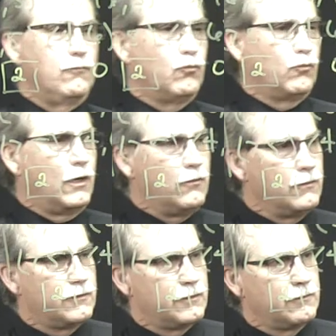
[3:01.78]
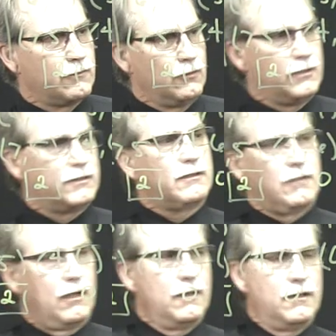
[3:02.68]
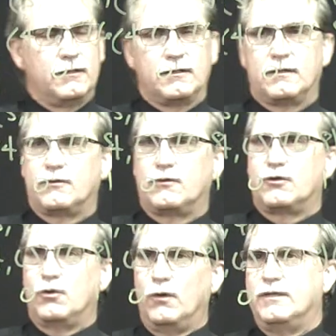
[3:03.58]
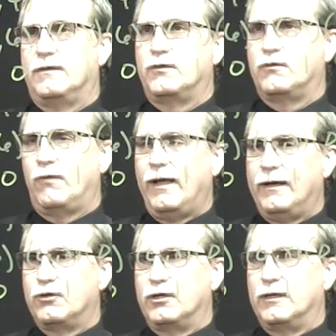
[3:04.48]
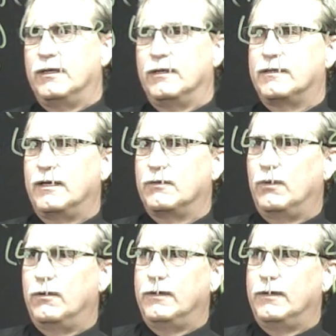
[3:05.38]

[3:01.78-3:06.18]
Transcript: Rose looks at Collins' choice of strategy and says, well,